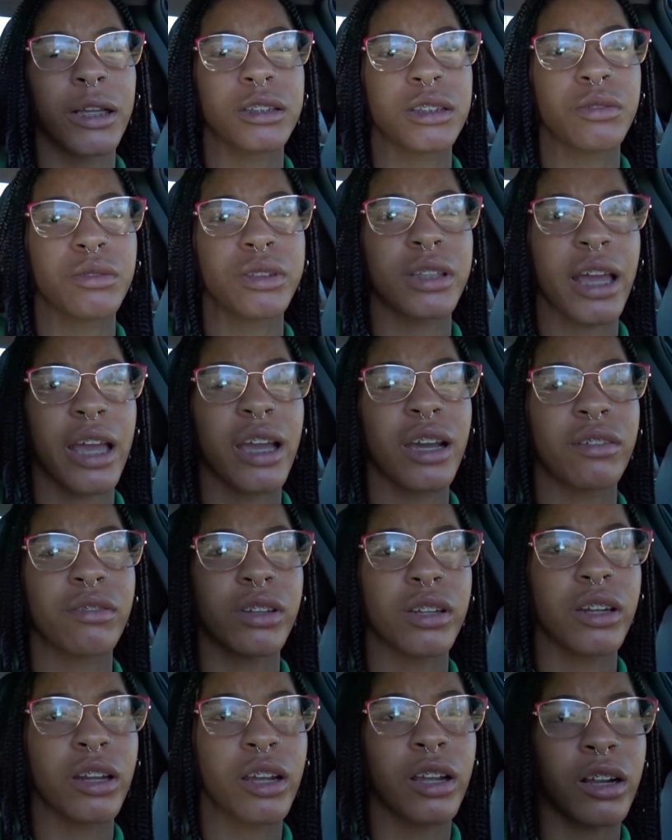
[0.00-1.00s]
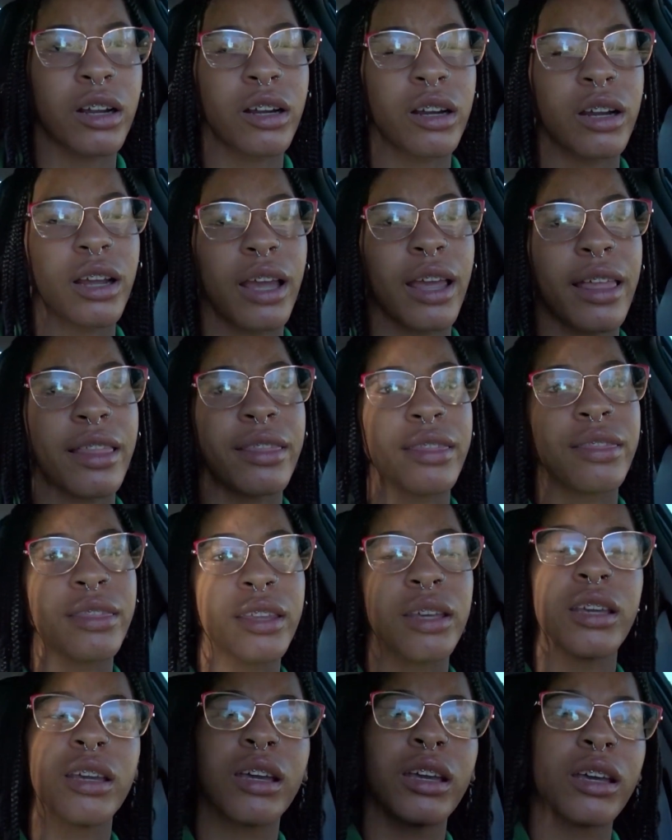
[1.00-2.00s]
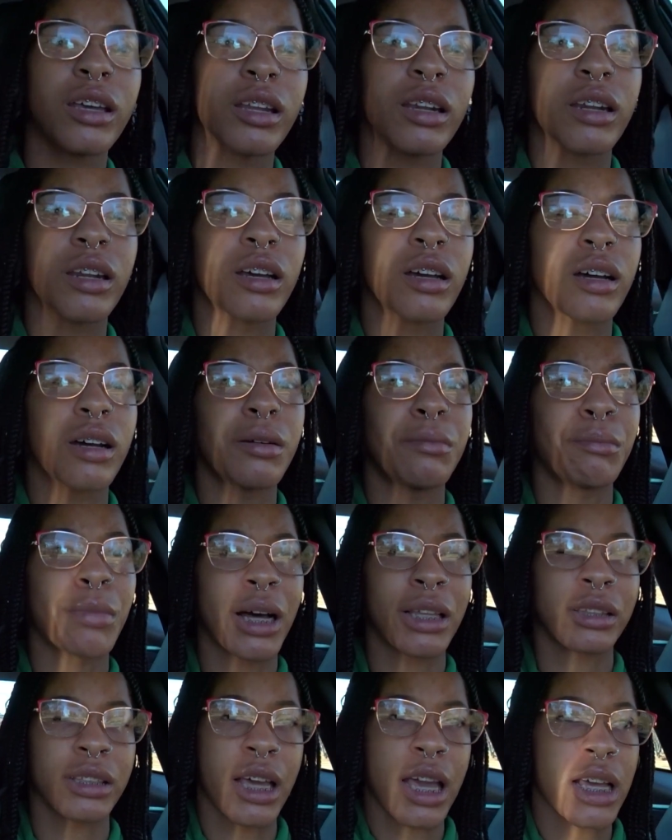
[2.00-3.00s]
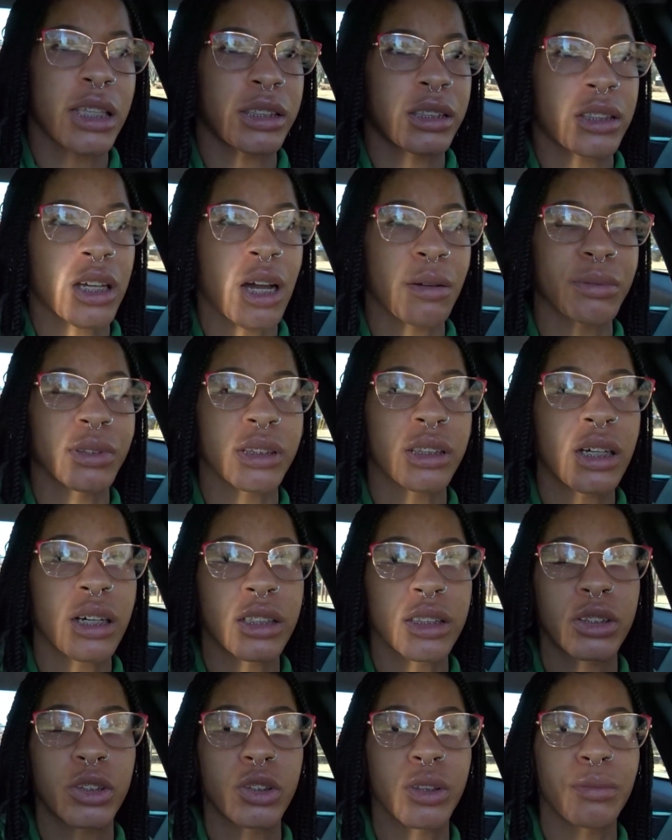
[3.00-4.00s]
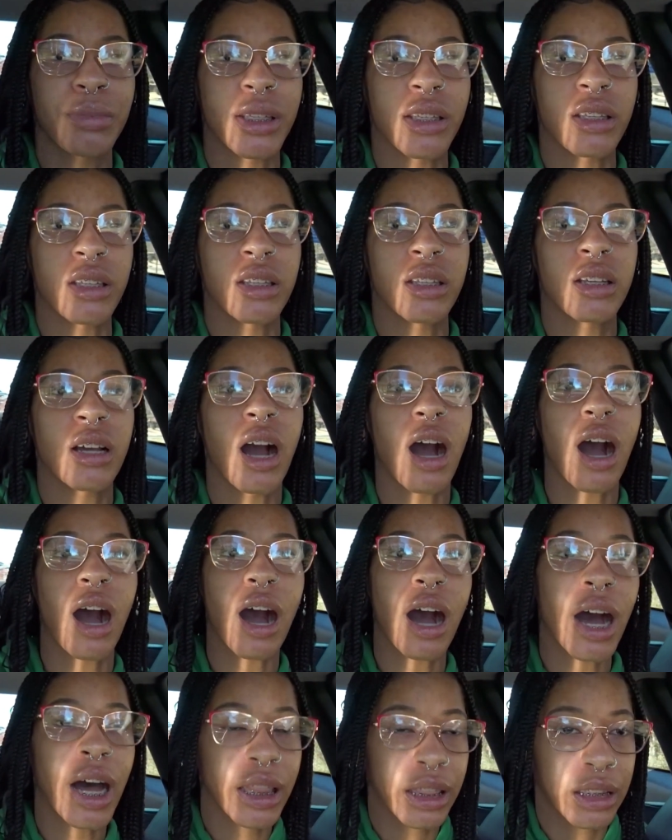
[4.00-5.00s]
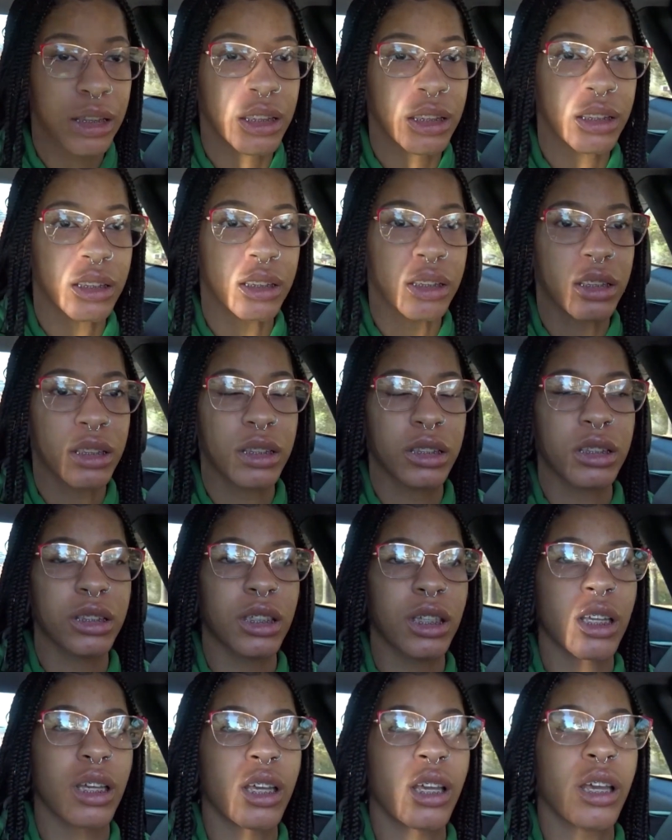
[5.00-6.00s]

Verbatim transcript: see what they have in there and then my last stop is going to be Ollie's